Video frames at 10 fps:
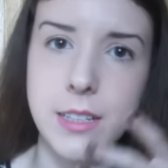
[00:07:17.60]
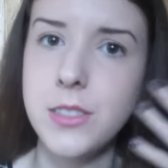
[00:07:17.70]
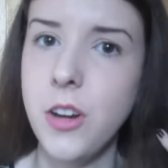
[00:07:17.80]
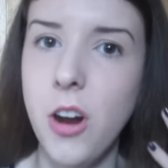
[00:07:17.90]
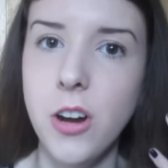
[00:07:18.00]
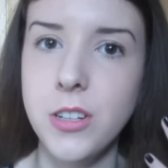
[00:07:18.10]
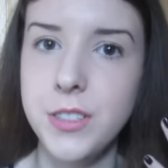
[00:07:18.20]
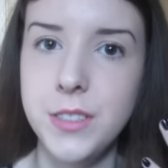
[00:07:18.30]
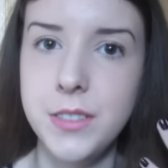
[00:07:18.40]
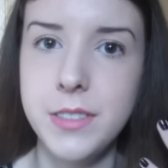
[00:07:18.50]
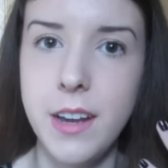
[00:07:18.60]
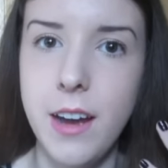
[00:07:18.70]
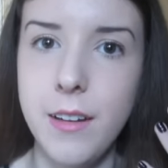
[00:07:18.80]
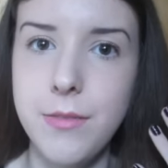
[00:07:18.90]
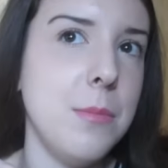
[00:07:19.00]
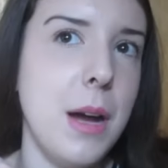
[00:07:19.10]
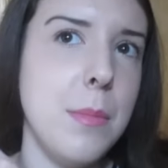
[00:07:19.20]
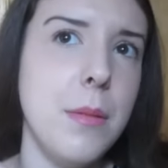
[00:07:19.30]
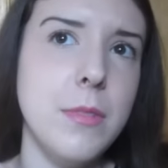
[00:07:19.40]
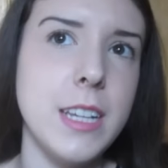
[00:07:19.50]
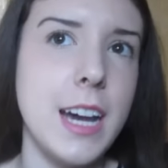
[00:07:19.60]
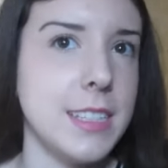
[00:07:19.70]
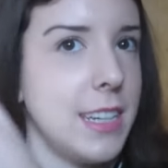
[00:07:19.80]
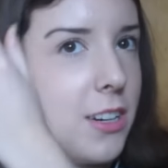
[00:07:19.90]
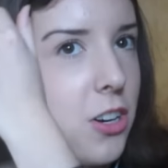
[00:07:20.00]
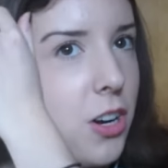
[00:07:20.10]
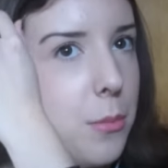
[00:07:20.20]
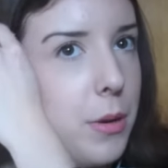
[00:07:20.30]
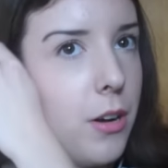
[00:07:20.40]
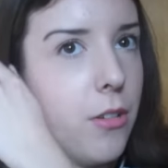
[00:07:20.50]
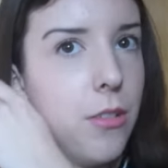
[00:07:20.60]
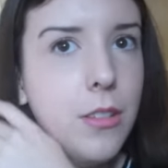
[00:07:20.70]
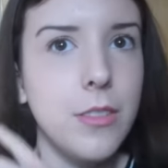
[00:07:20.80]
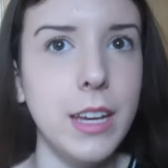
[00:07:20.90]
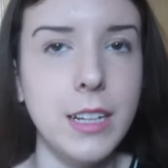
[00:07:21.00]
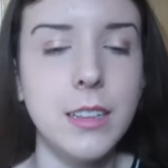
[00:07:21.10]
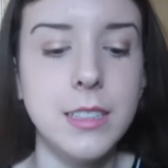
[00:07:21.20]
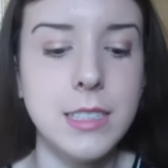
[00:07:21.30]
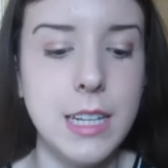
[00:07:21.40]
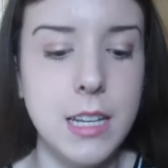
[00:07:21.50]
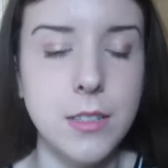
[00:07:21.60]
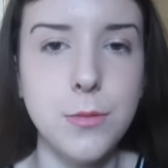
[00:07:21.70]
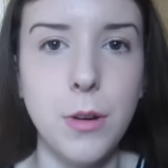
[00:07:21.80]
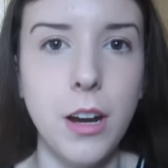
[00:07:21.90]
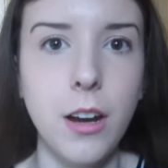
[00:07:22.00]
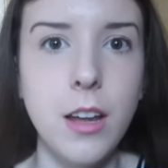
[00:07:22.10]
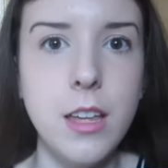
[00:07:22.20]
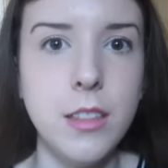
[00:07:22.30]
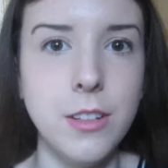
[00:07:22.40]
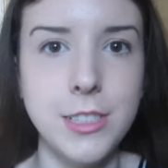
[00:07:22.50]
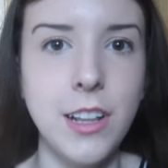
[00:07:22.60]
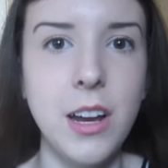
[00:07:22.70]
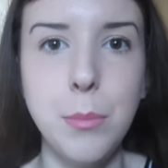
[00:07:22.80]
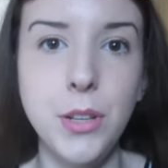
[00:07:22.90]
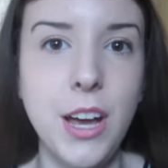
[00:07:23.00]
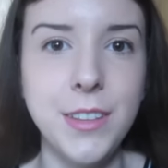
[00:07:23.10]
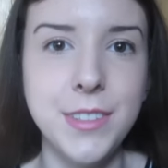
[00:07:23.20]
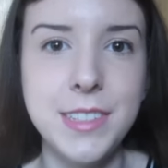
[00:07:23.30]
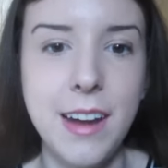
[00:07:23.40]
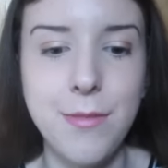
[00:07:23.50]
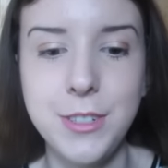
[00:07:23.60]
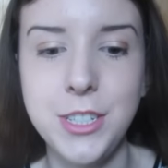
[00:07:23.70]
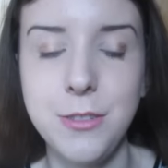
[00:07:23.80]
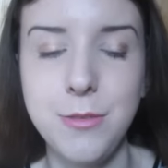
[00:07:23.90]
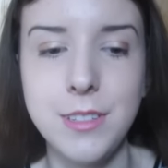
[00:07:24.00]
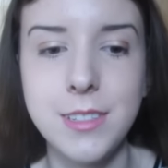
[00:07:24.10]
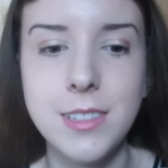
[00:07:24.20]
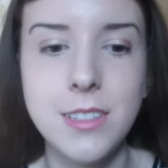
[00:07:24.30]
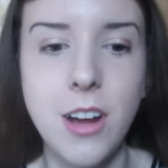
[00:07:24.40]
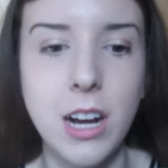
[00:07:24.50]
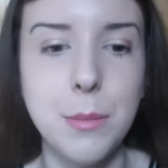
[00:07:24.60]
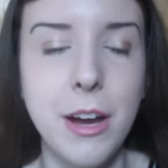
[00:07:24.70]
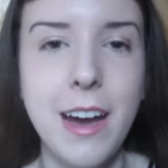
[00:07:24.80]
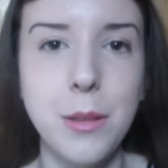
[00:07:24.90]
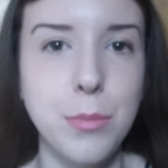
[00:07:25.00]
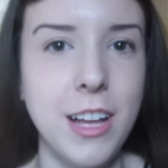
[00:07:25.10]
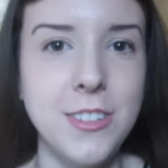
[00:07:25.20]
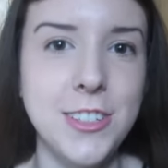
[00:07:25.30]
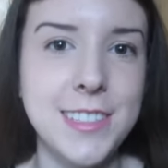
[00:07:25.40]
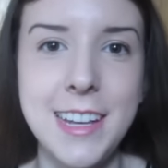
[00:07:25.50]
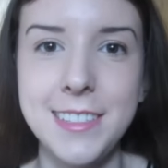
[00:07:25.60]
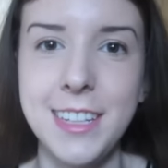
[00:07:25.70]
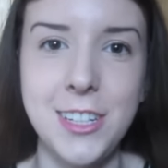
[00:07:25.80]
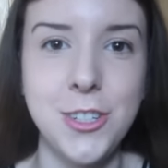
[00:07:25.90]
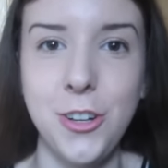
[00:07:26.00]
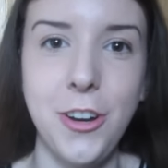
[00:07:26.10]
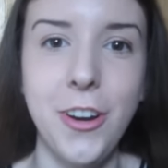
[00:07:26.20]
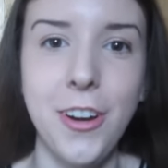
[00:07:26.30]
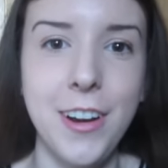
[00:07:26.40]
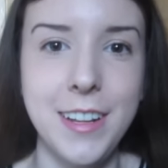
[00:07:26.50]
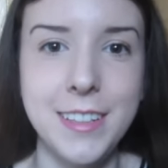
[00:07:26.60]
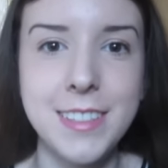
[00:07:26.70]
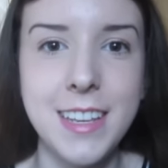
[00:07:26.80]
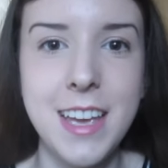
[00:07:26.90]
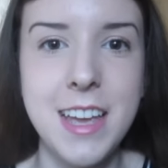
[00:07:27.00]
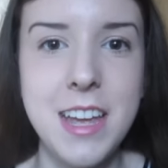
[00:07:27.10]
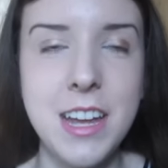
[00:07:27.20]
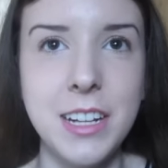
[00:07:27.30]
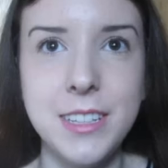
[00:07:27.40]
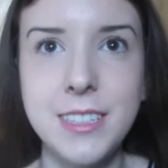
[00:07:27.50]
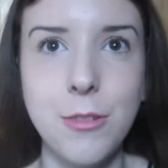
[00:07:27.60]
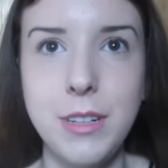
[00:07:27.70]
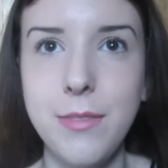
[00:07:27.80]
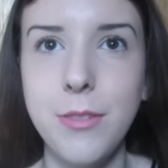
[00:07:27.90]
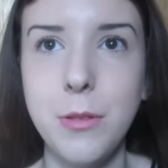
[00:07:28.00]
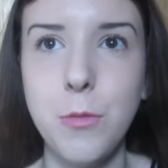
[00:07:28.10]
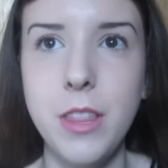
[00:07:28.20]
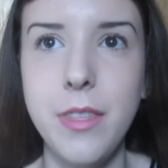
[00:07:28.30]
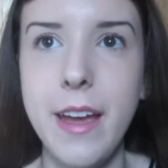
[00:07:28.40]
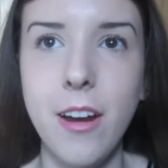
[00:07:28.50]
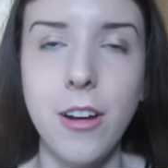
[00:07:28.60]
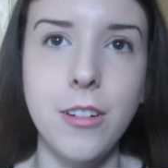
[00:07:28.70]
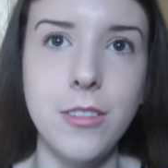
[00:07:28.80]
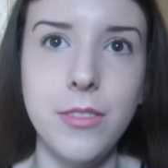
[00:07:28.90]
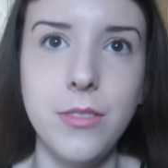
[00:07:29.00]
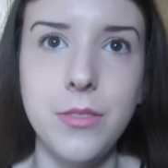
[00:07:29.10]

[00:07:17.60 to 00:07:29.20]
scars and stuff. My mom was asking her about like the scenes where there's a lot of blood and stuff, and she was talking about how the blood just tastes like sugar, and it's so different when they're